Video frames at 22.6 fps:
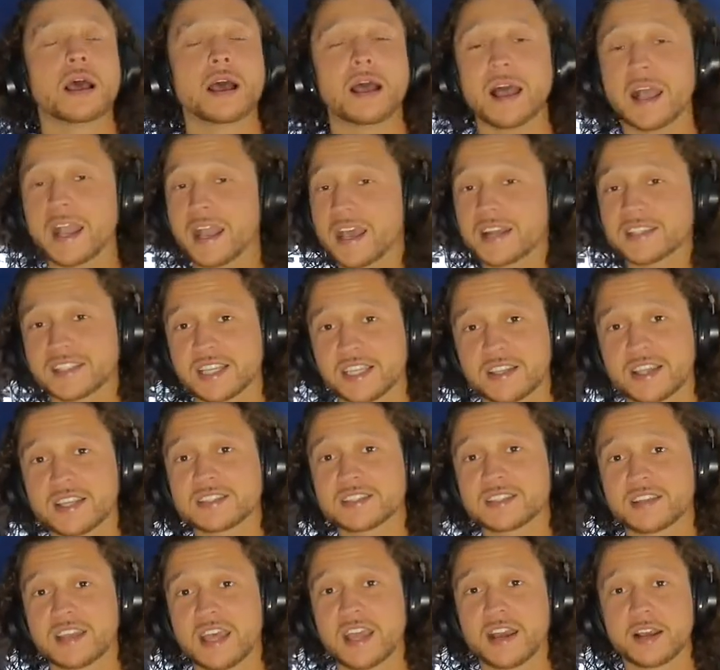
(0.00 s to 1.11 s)
I got to say this
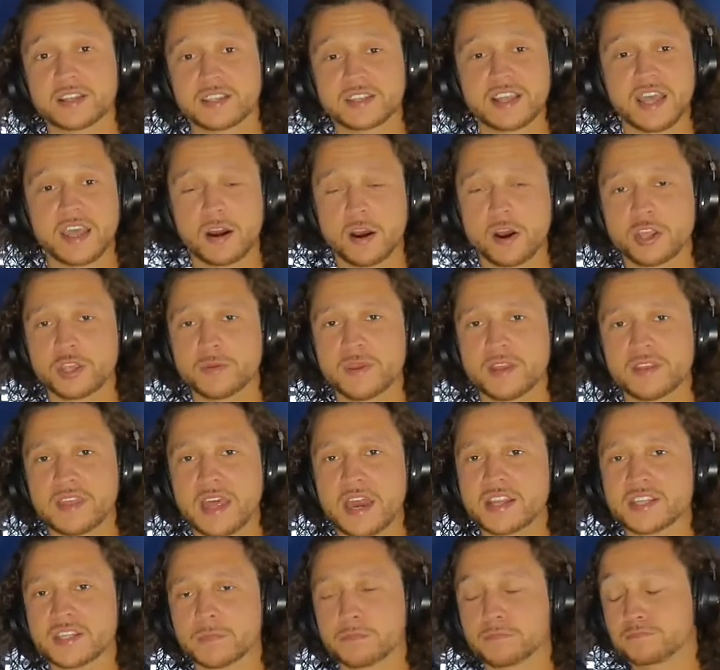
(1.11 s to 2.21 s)
to that argument.
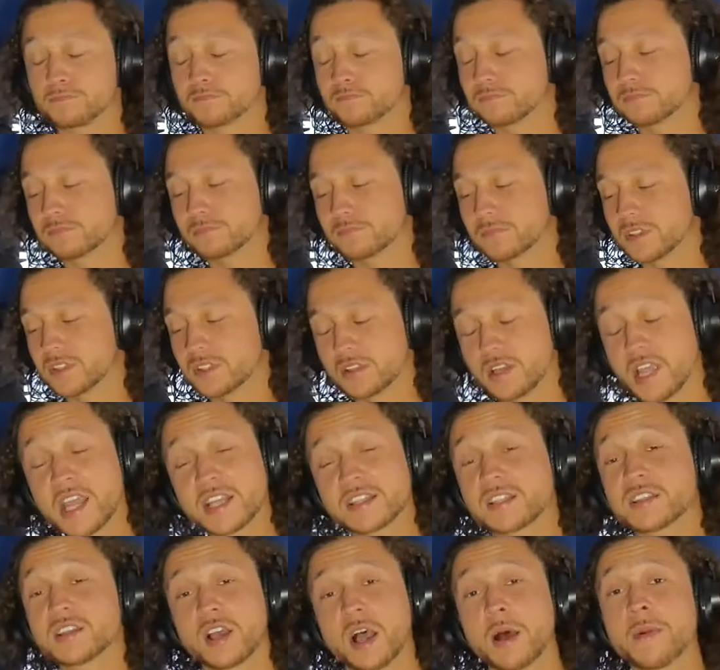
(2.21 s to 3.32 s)
It's
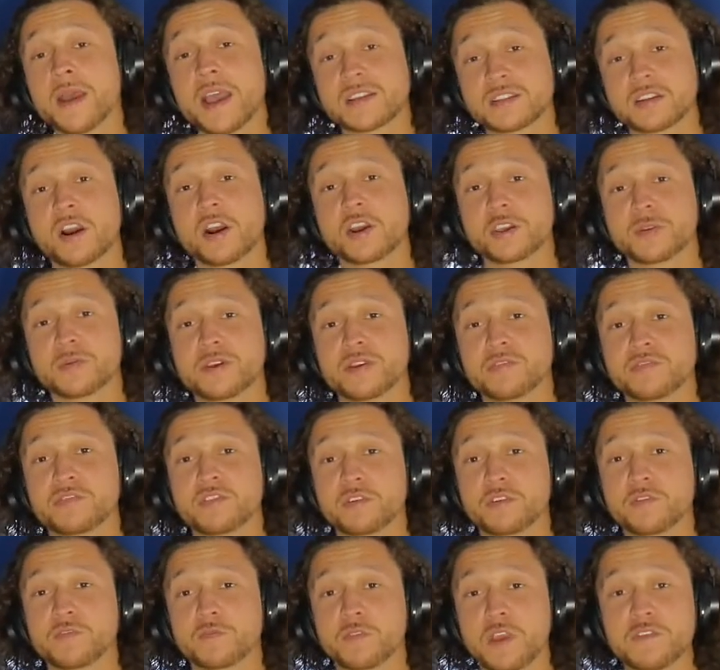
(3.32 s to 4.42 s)
a dumbass argument
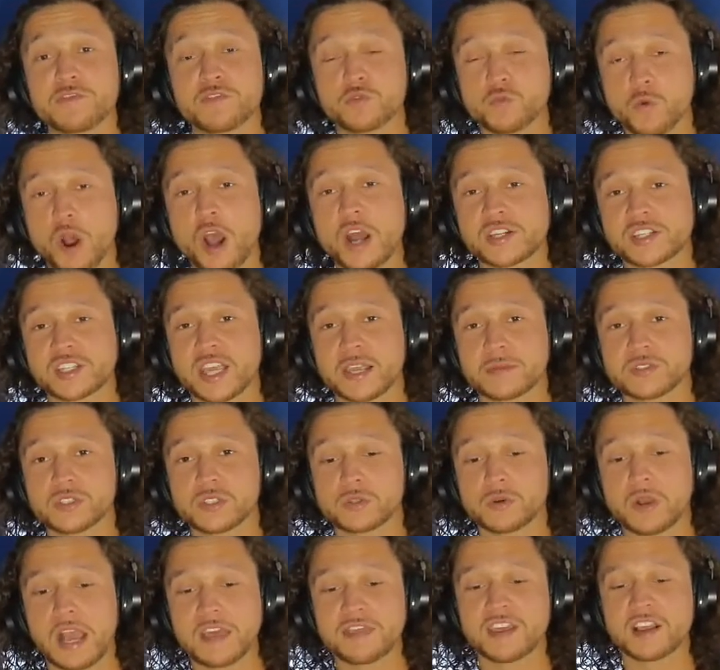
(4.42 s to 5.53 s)
for if you watched game
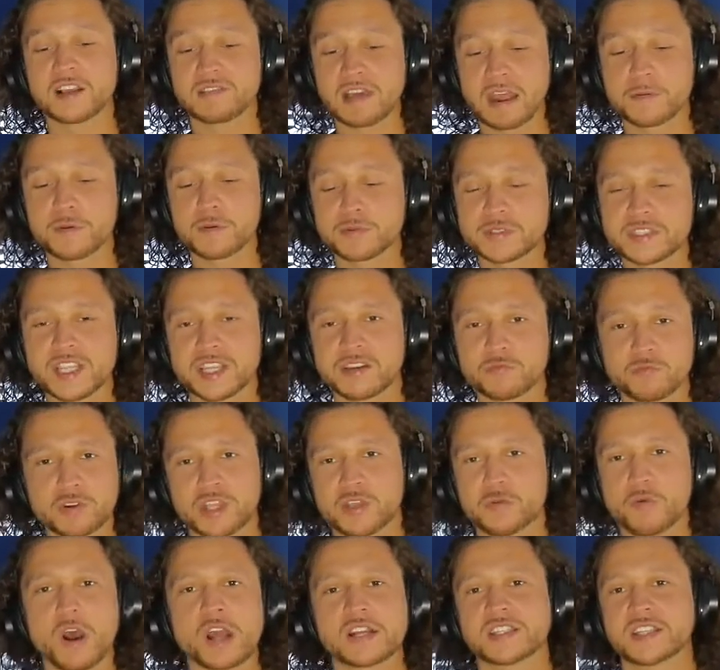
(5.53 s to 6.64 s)
2. I think a lot of people didn't
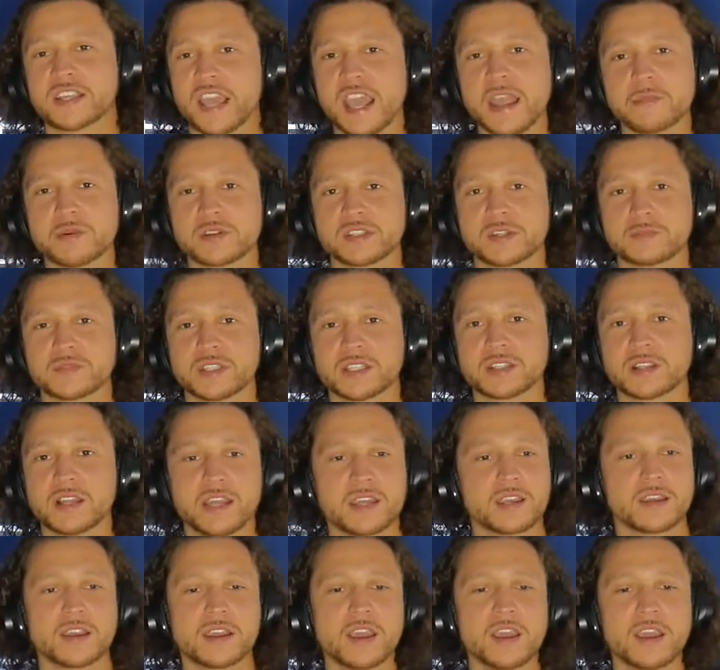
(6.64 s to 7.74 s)
really watch the game or something.
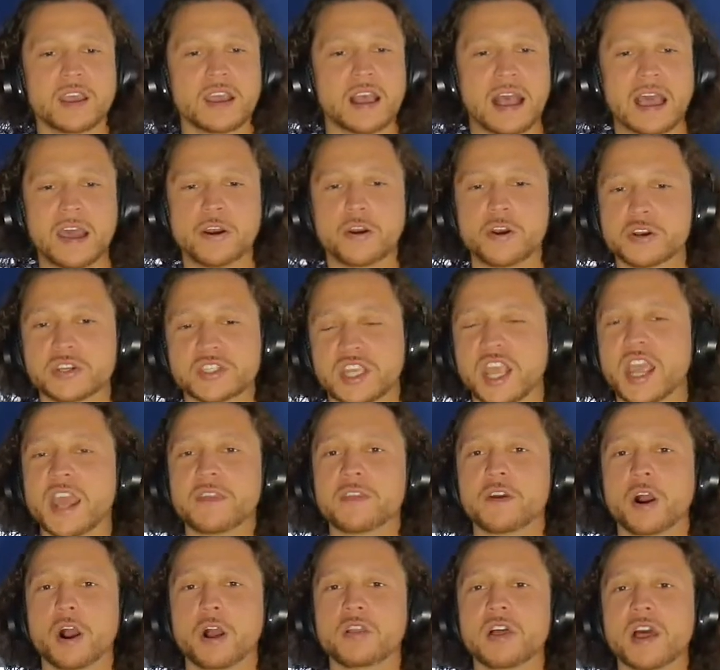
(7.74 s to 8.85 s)
Like, I don't understand.
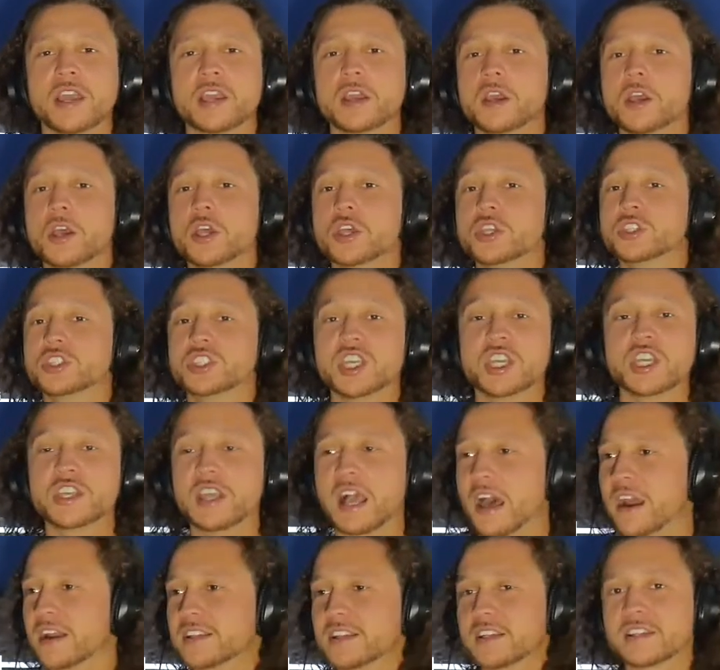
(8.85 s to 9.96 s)
They're all like, see,
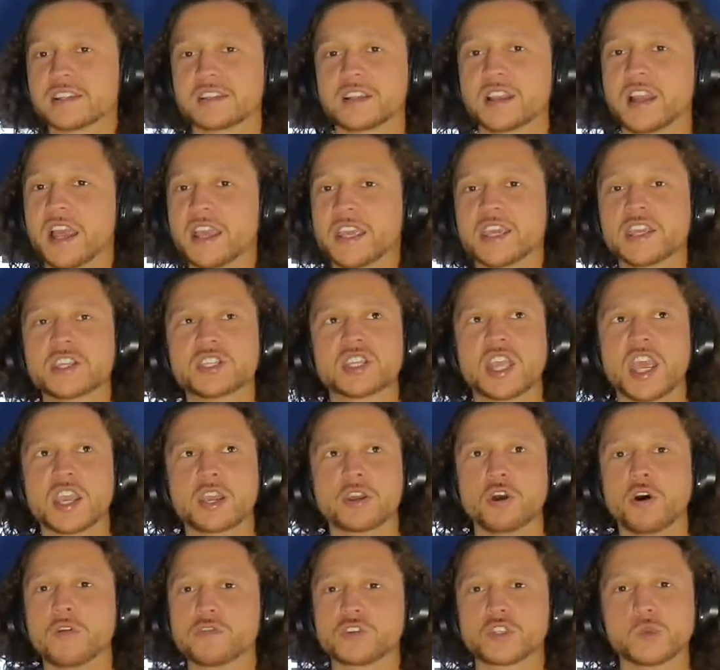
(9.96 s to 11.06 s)
Giannis is like, he's
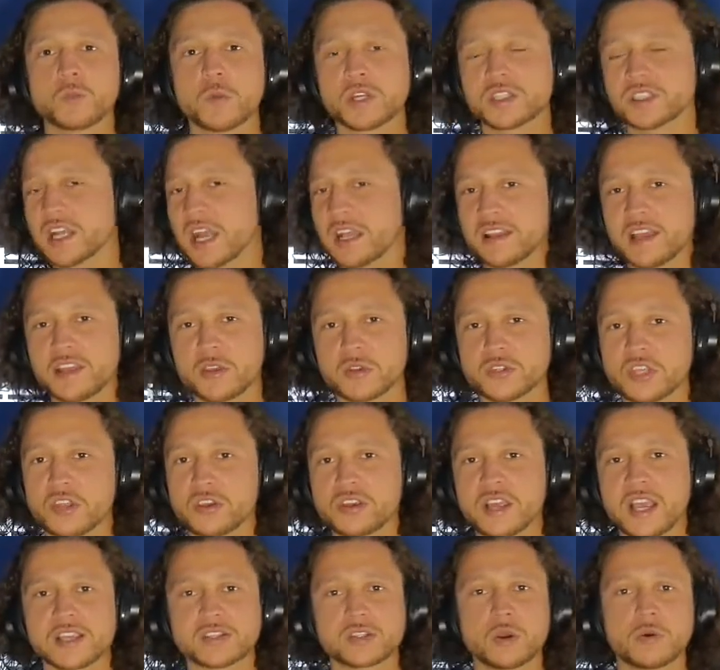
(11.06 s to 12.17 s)
taking over too much, not letting those other
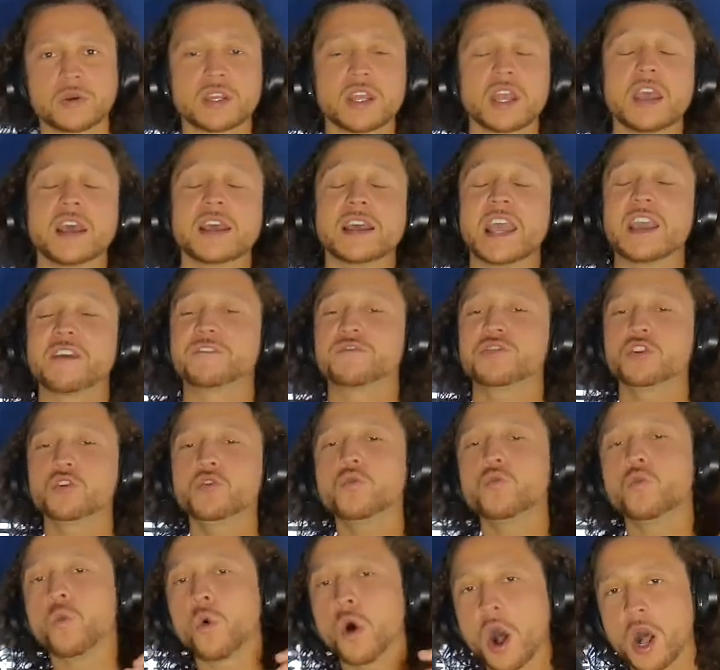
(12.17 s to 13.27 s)
guys go in. If you
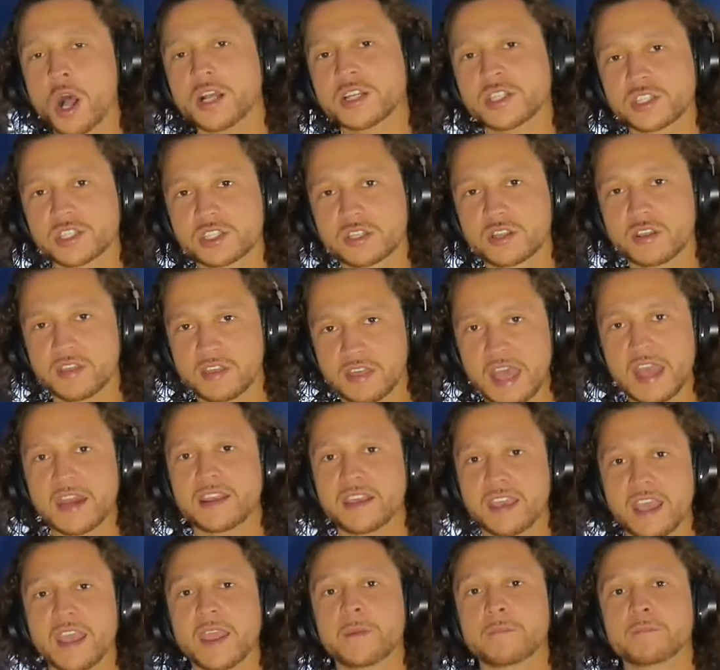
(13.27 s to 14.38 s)
watched that
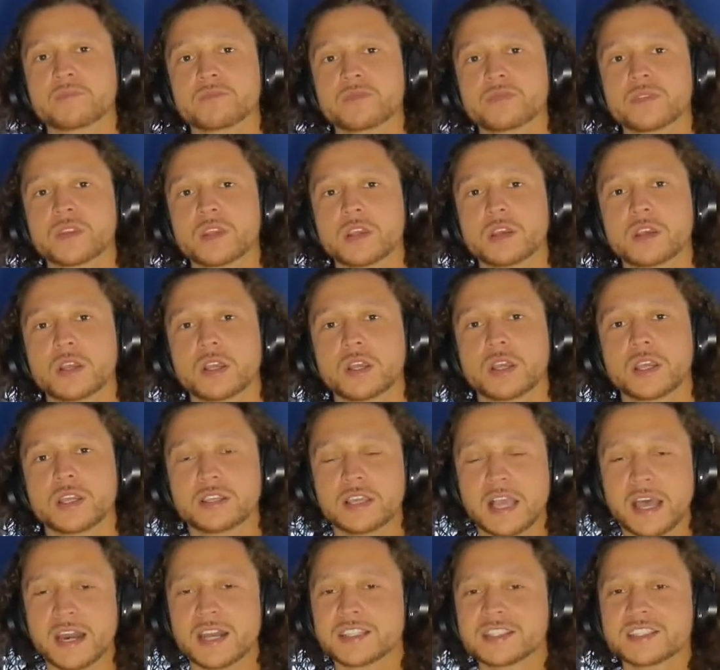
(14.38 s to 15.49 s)
game,
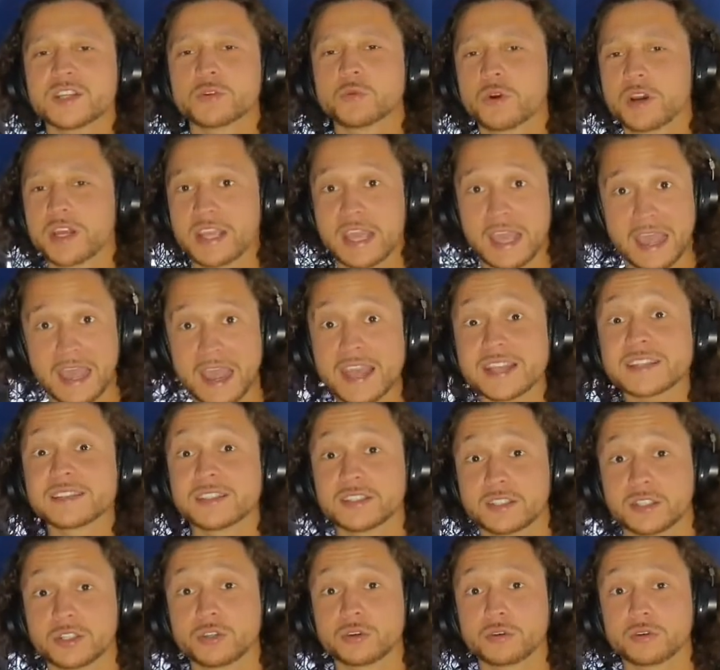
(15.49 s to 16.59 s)
Giannis did what he had
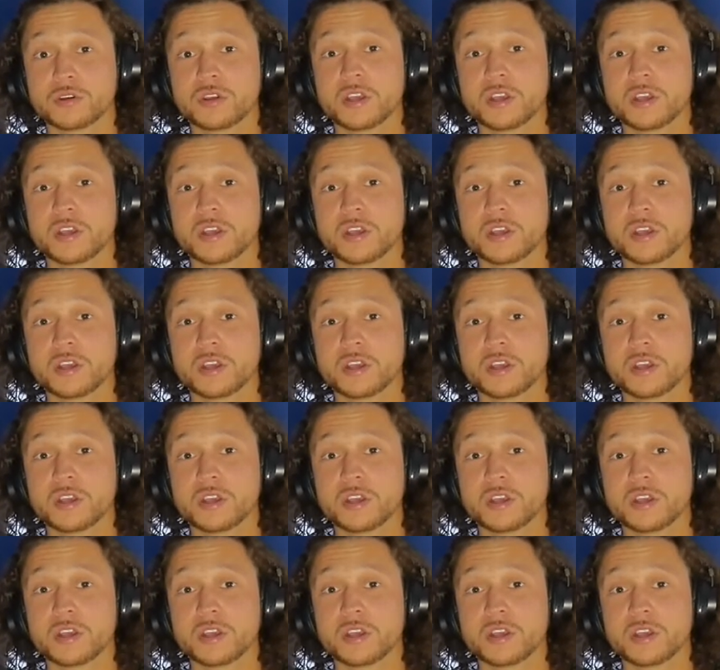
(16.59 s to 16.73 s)
to do.